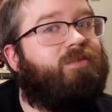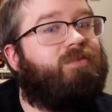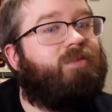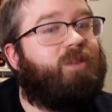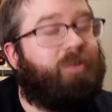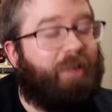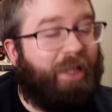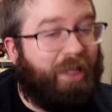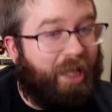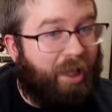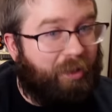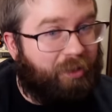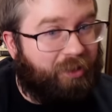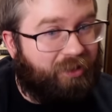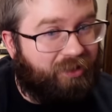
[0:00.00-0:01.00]
Speed wow.
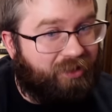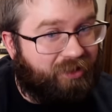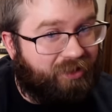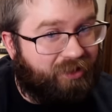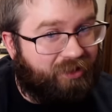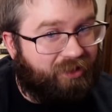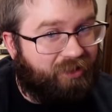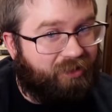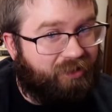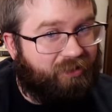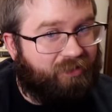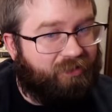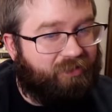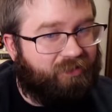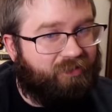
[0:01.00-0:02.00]
up. Nobody ever asked
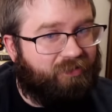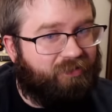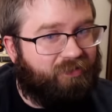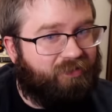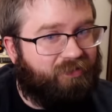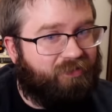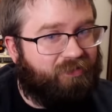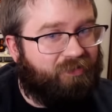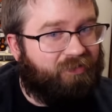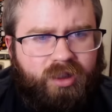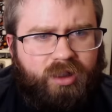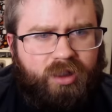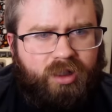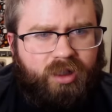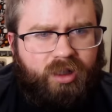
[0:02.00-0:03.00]
me to go faster.
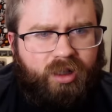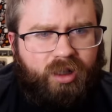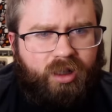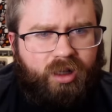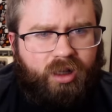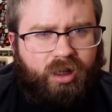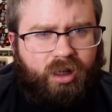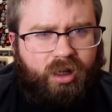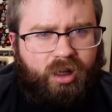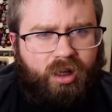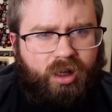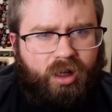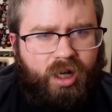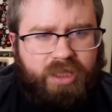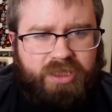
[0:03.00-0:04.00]

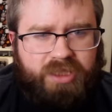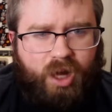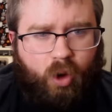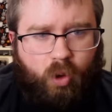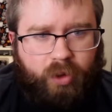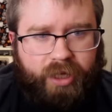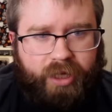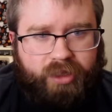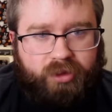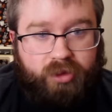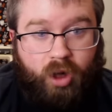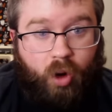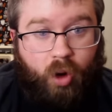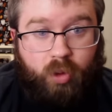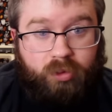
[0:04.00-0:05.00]
Uh, it's not holding.
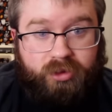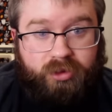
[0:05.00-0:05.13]
Nope.